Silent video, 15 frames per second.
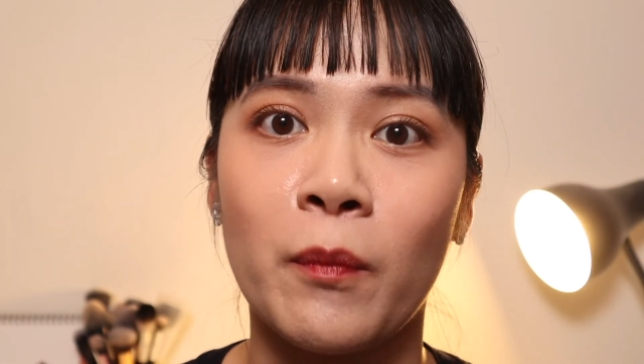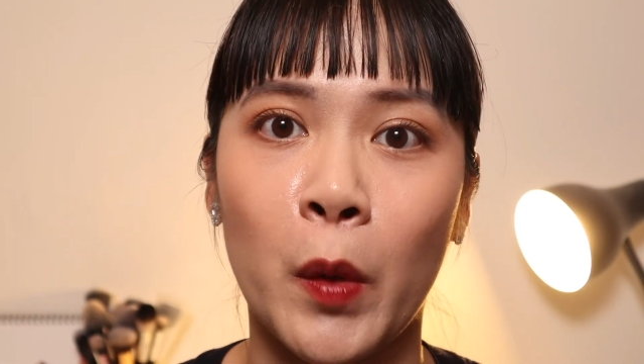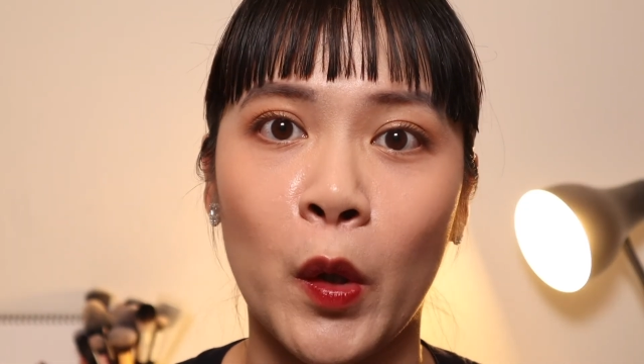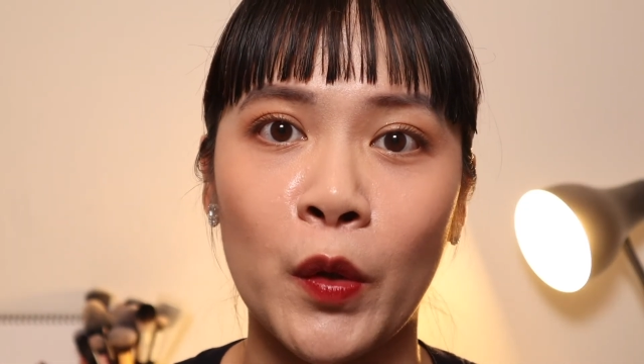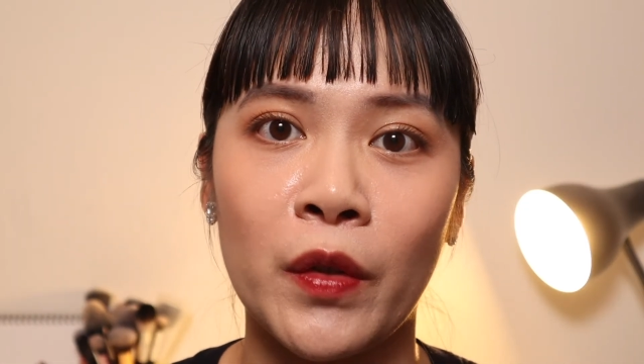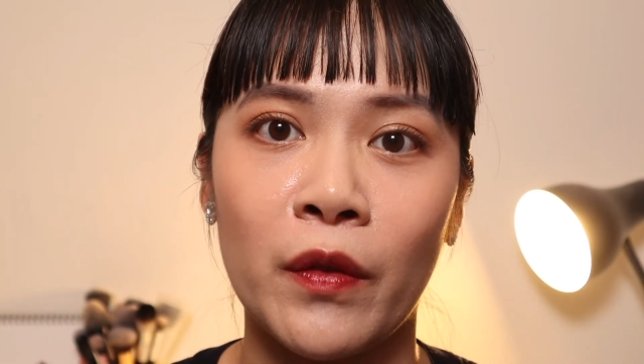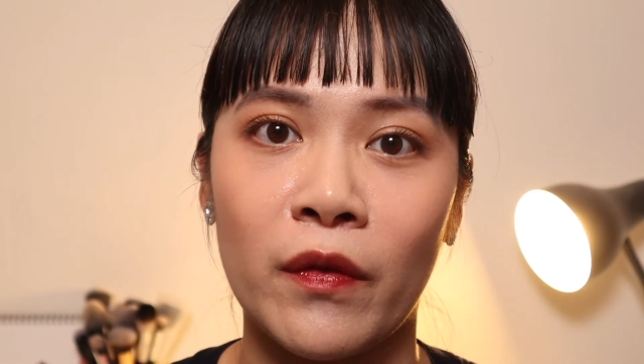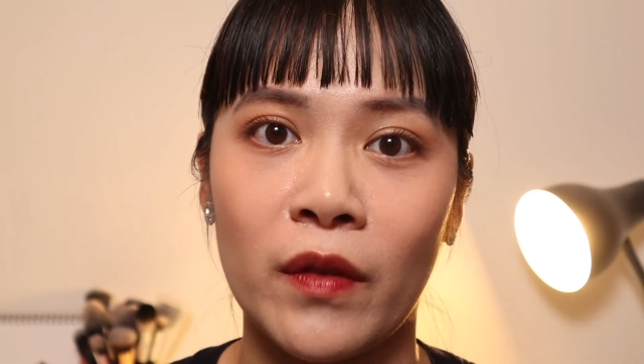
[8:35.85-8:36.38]

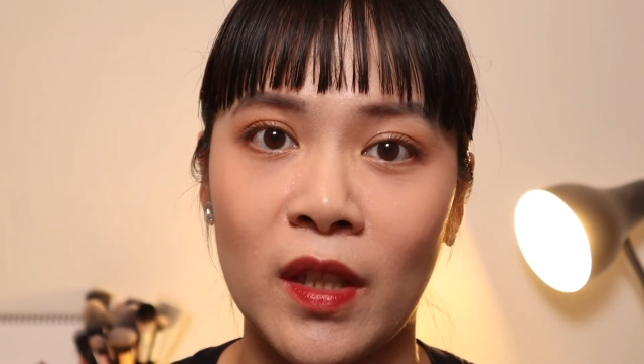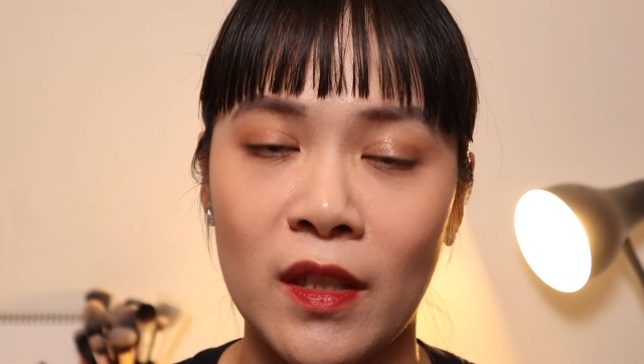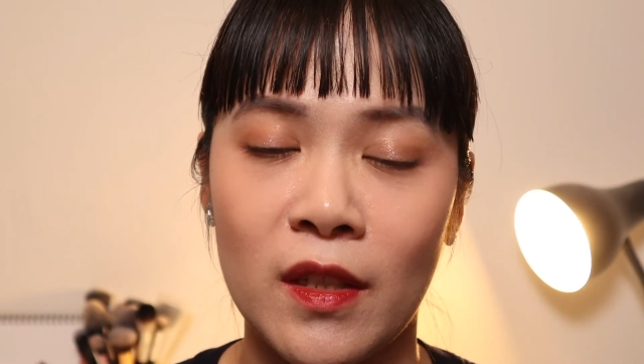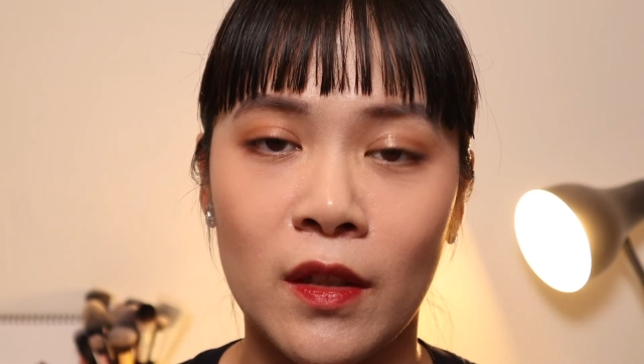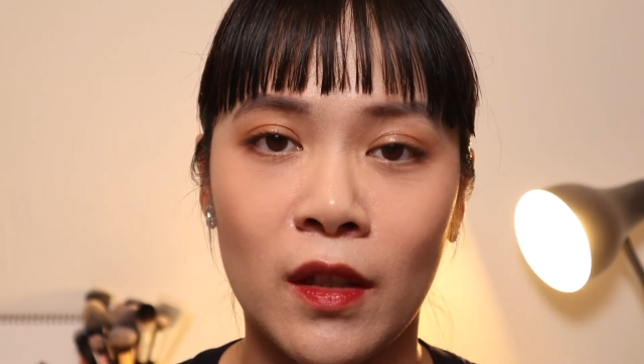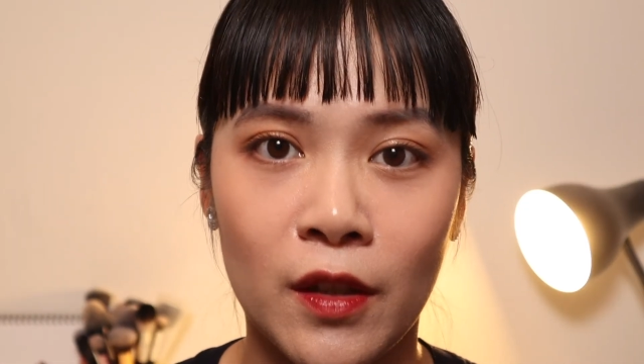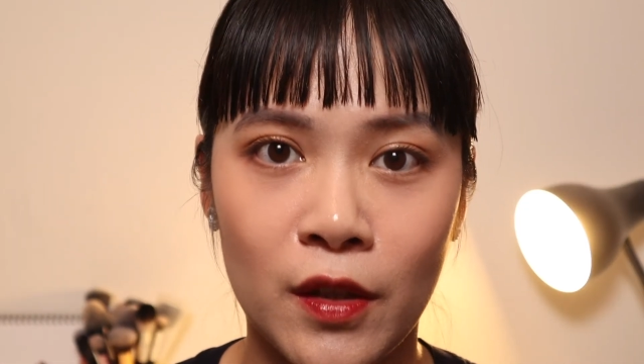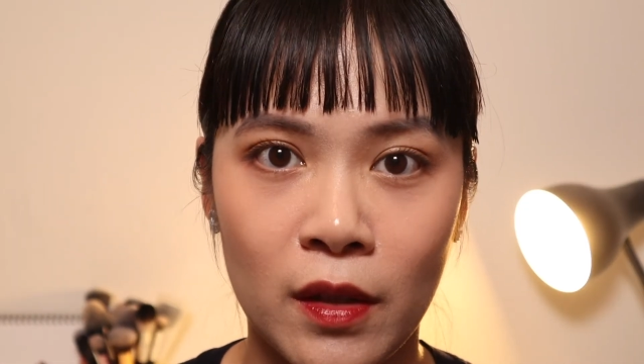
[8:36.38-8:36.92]
both of these
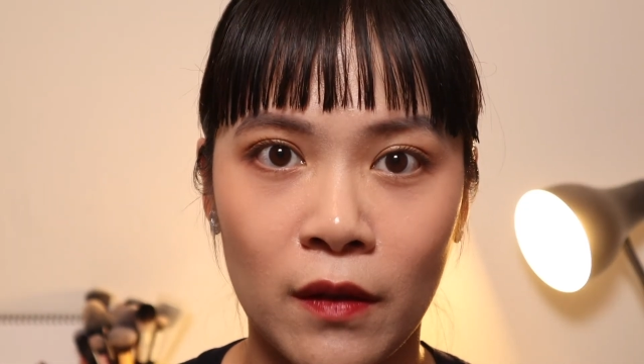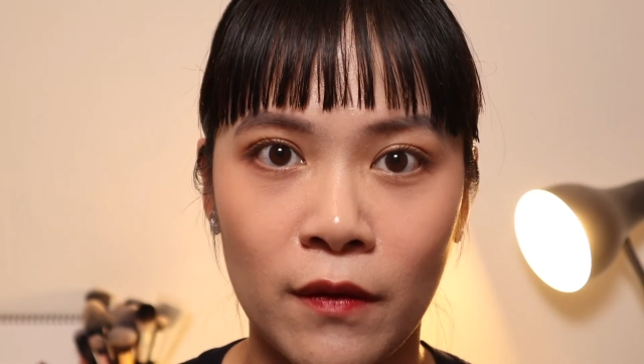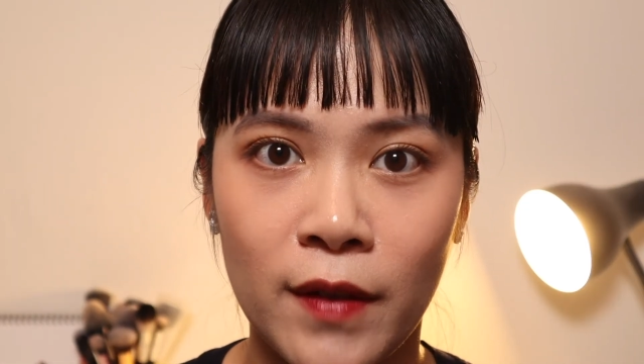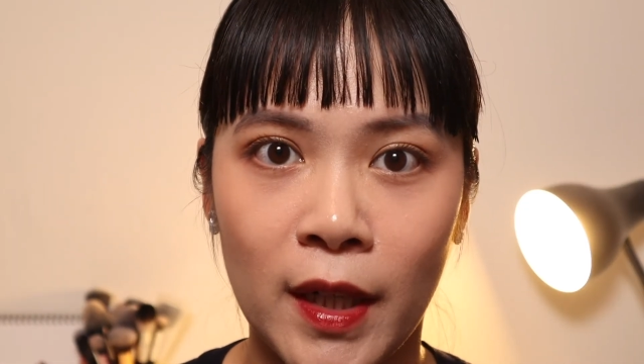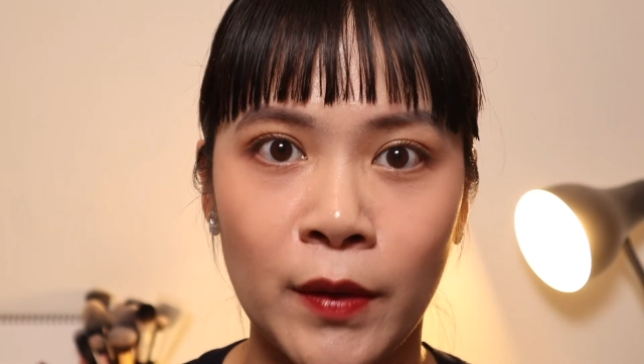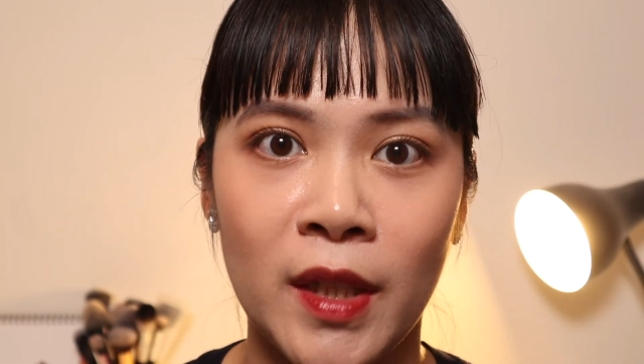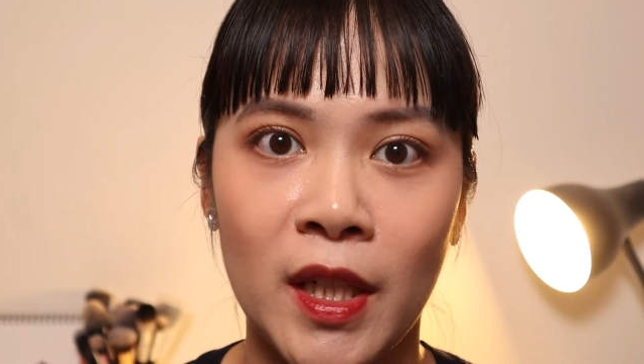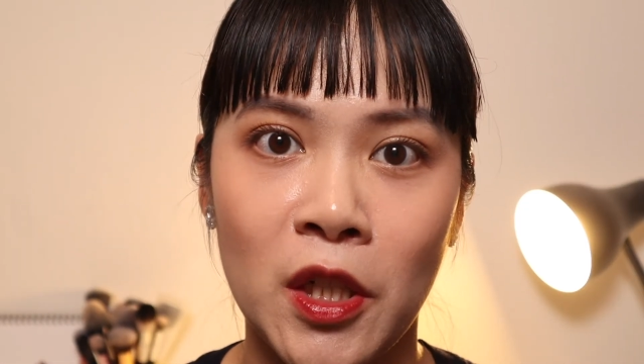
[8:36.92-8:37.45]
cushion
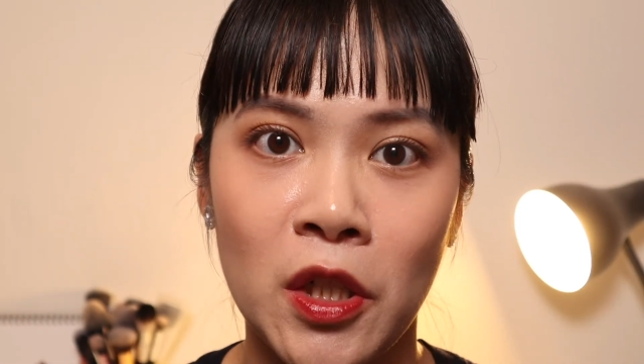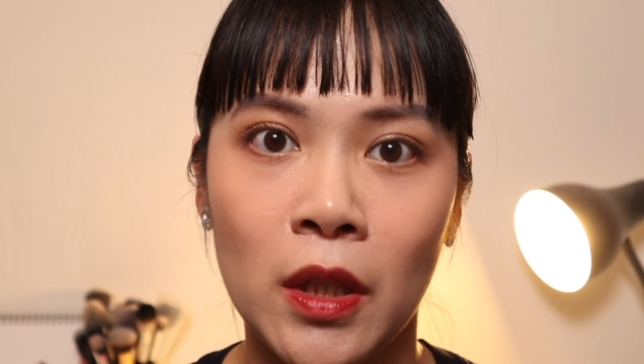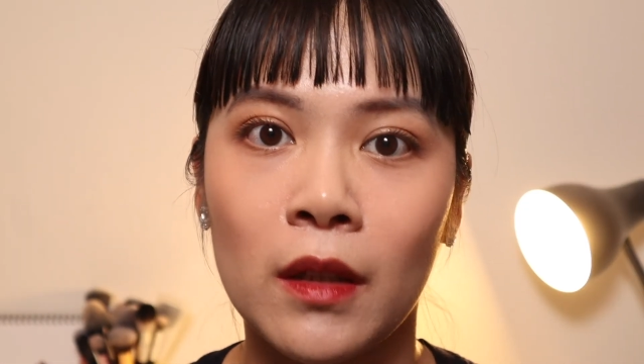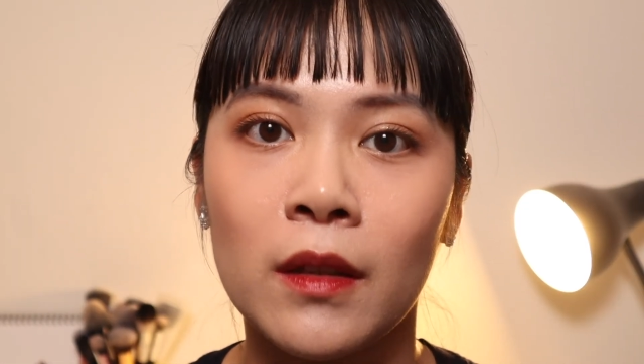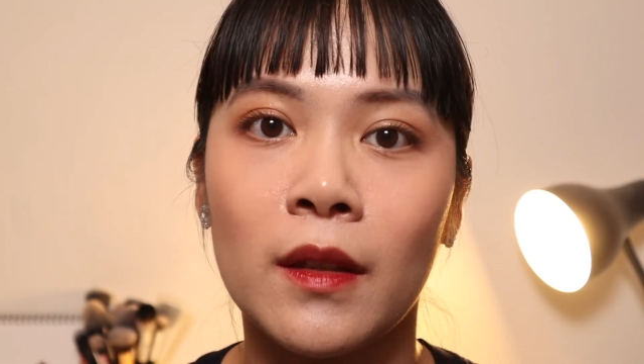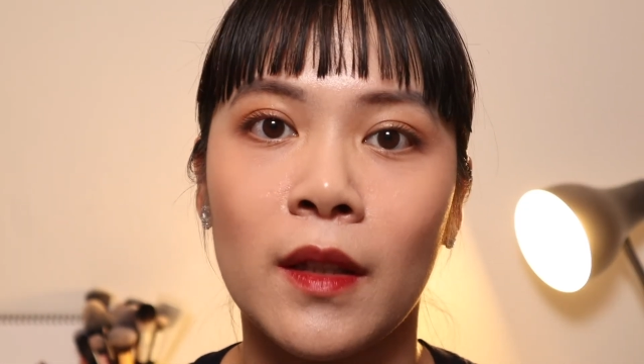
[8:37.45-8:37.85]
foundation,